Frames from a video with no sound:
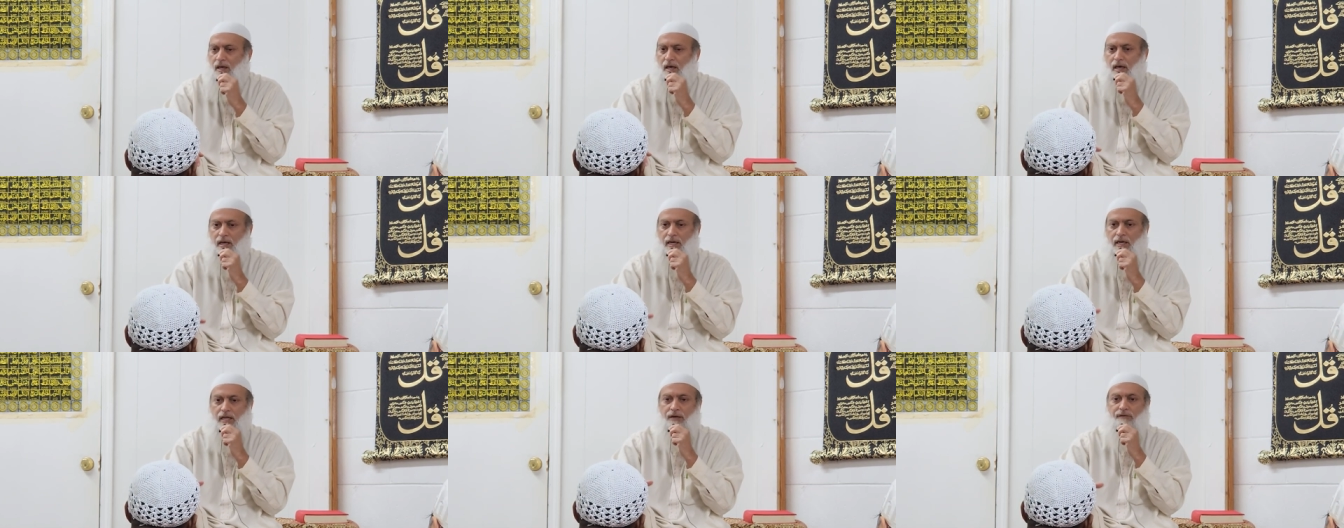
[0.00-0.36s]

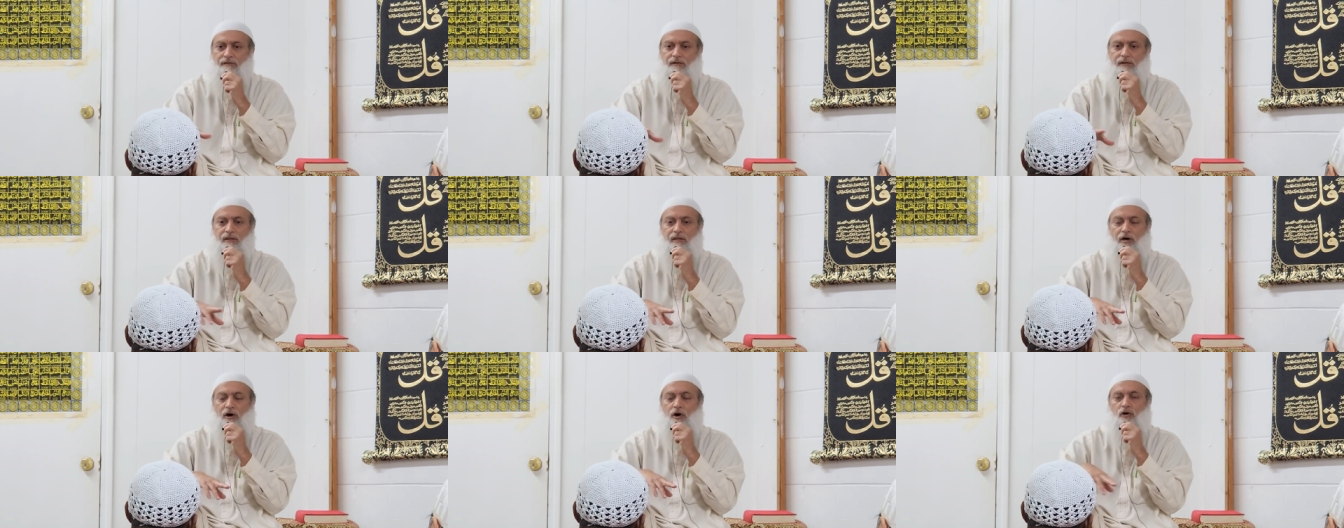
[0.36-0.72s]
And
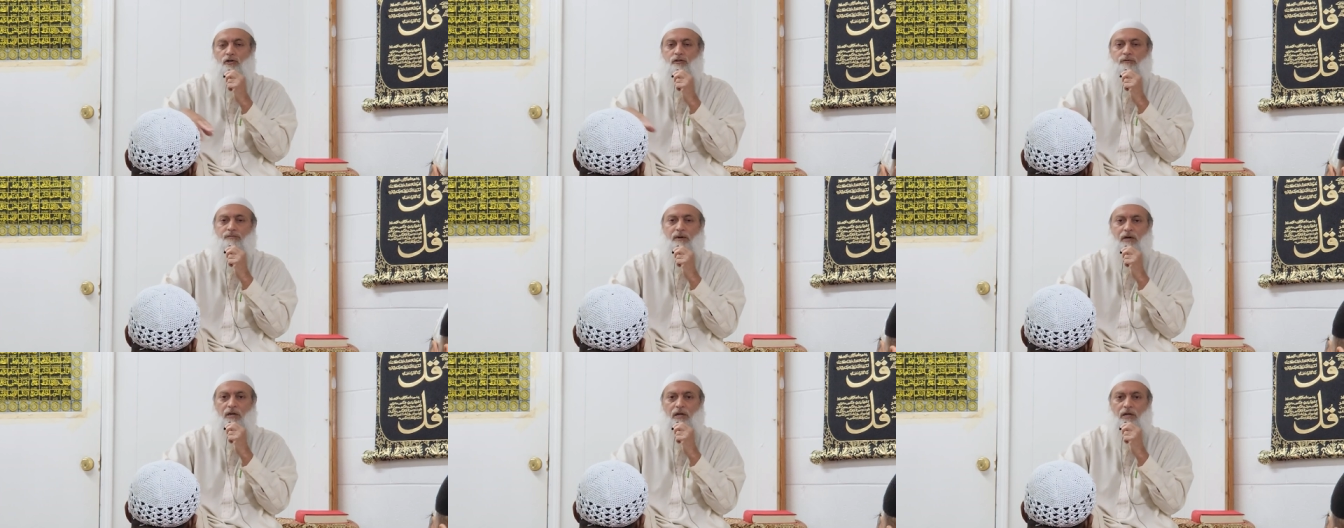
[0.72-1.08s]
even
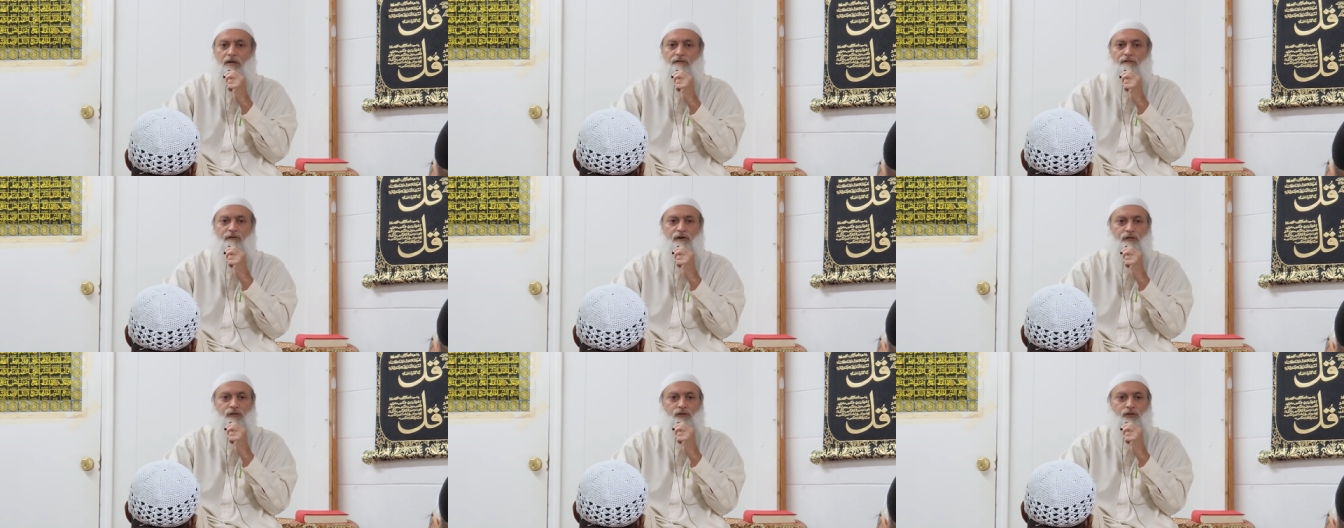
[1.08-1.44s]
those
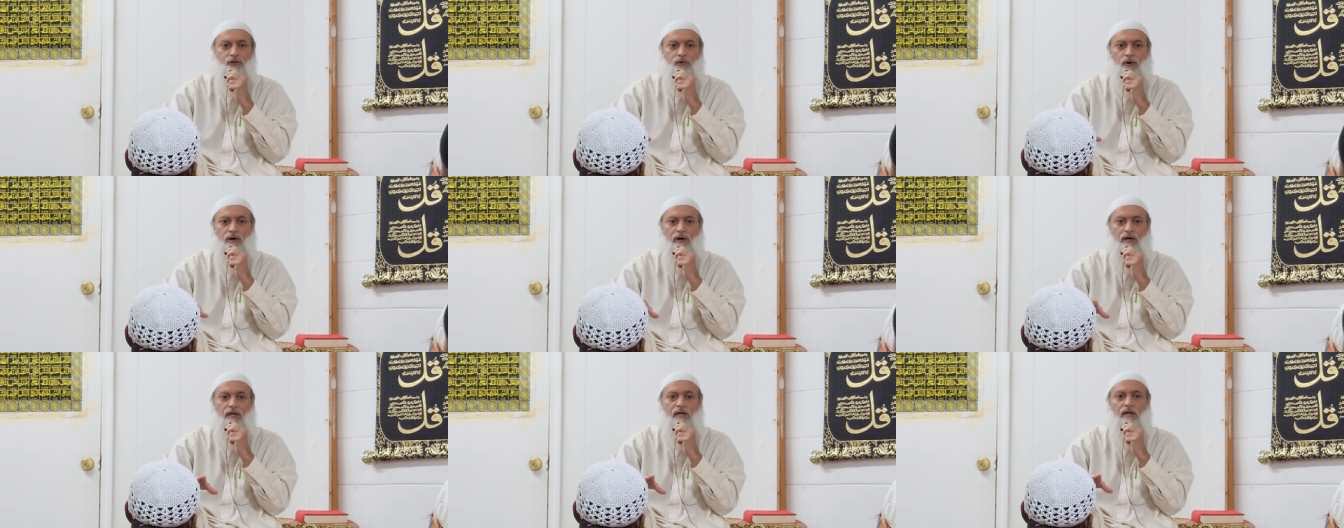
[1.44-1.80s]
believers
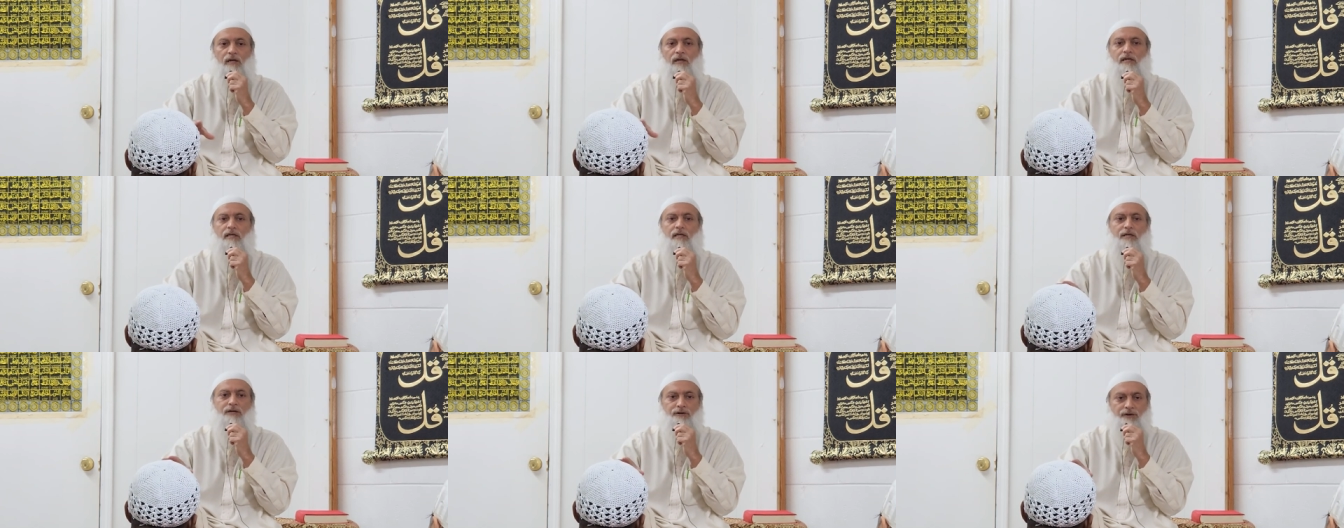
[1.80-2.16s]
who are
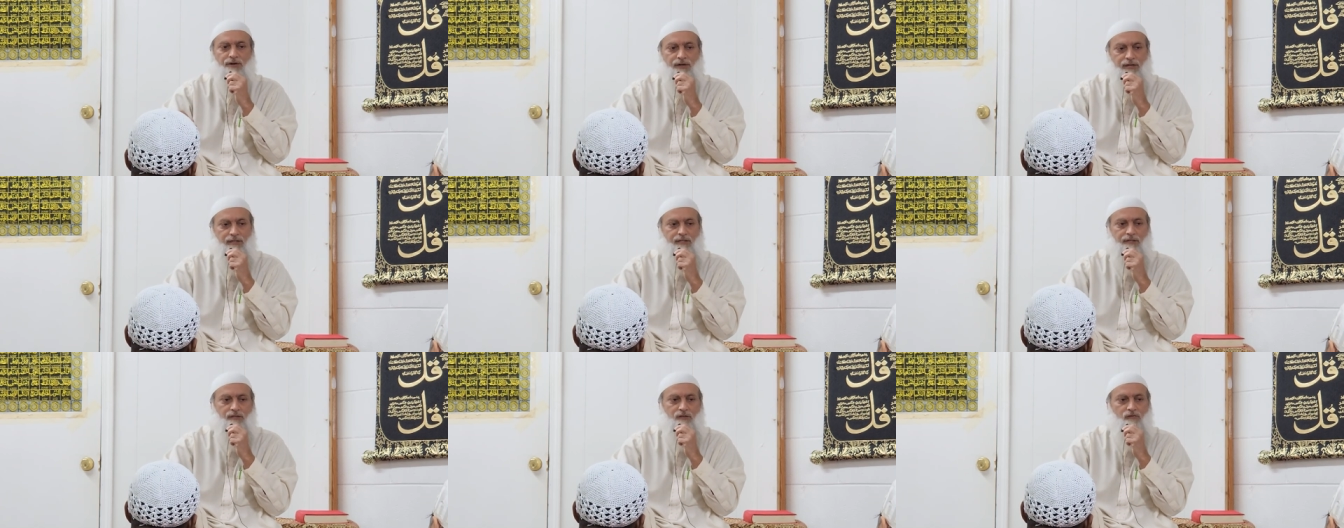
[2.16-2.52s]

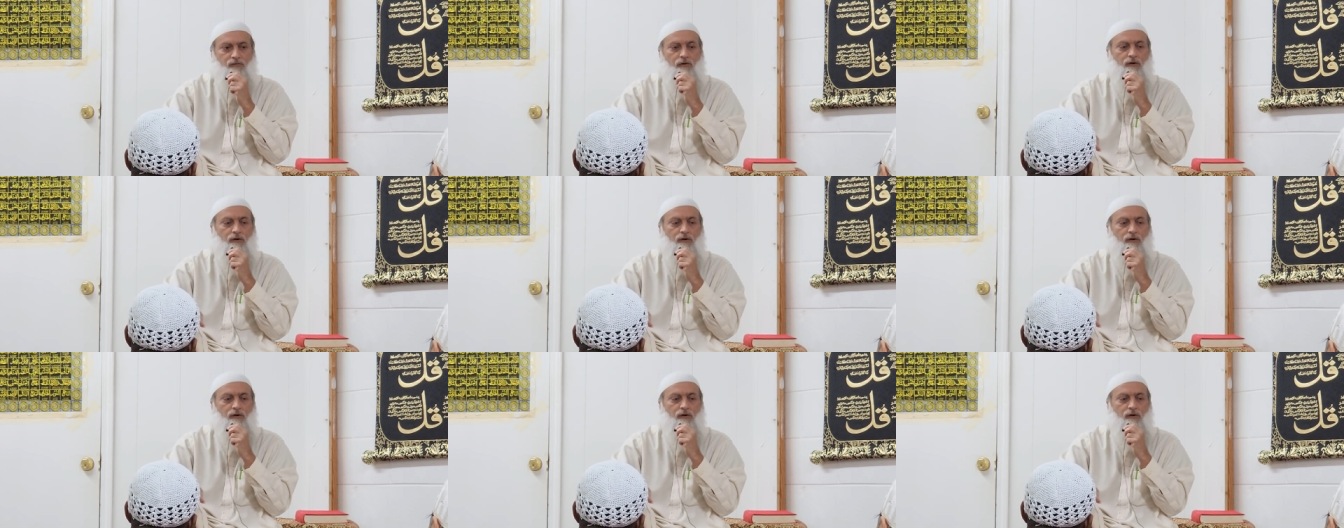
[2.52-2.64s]
illiterate